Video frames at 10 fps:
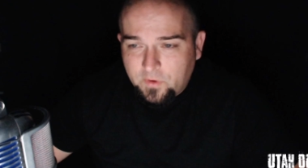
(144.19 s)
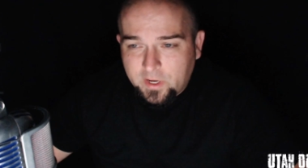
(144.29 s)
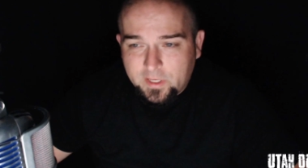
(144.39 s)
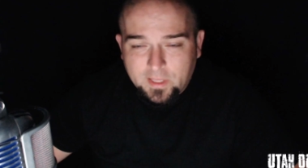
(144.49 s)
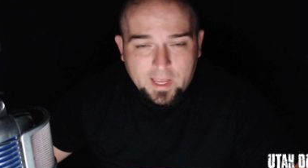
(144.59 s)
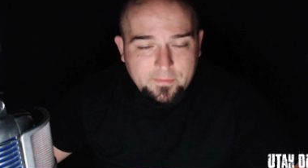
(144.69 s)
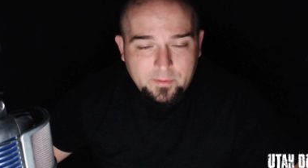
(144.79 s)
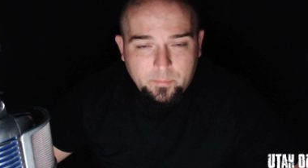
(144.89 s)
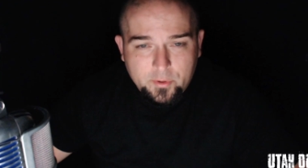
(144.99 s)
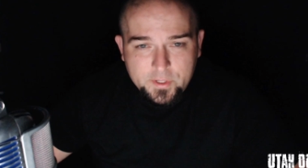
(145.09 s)
fucking life
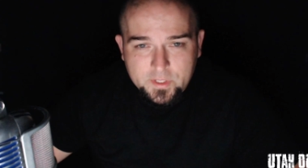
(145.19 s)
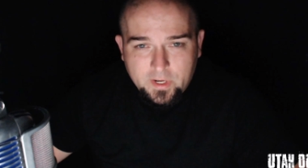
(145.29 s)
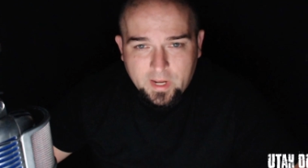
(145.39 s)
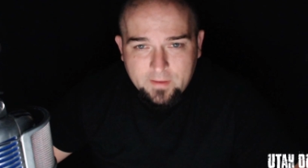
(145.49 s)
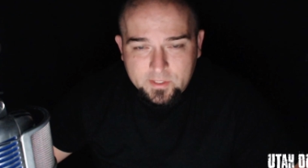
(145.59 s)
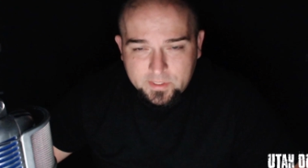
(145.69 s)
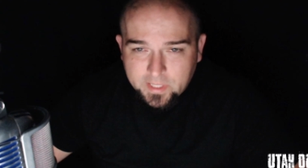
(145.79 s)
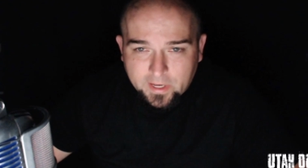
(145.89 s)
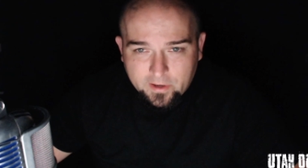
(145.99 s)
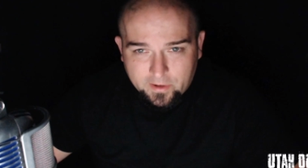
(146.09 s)
in prison and have his
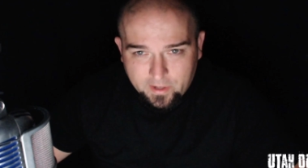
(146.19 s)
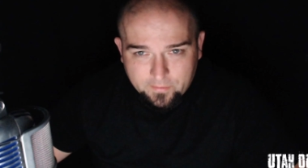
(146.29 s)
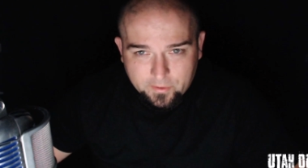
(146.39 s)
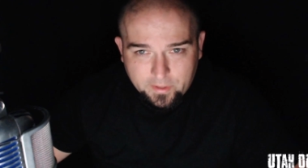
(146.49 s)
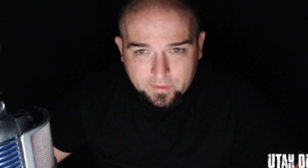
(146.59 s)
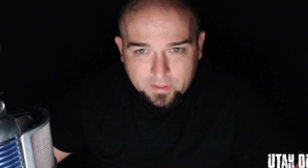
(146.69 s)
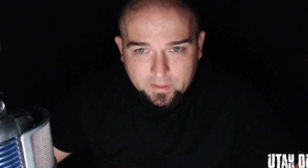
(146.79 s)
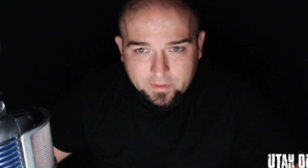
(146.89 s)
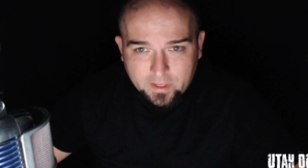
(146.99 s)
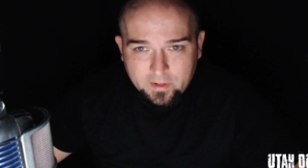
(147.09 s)
dick cut off or anything
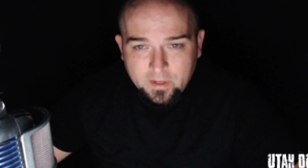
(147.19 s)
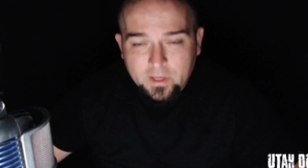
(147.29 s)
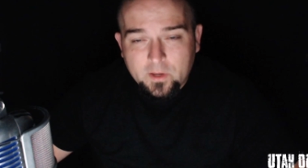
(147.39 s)
like that.